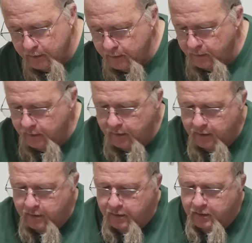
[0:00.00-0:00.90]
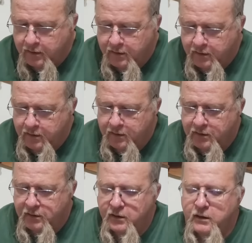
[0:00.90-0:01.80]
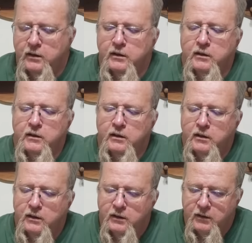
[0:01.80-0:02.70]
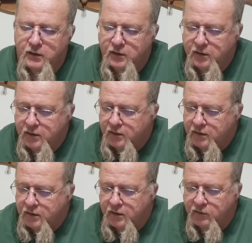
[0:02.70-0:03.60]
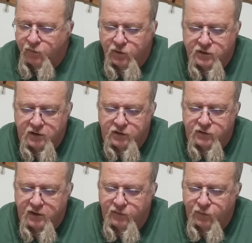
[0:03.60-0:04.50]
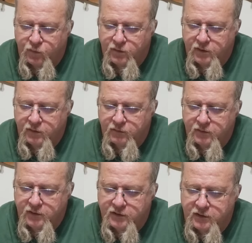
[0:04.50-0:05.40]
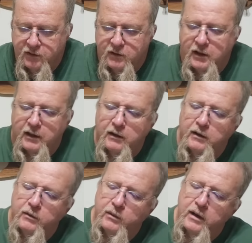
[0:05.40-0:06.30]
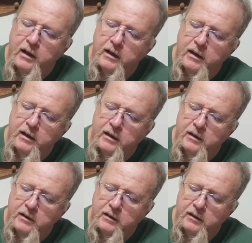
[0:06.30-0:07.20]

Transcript: And invoice looks straightforward. doesn't look like we had any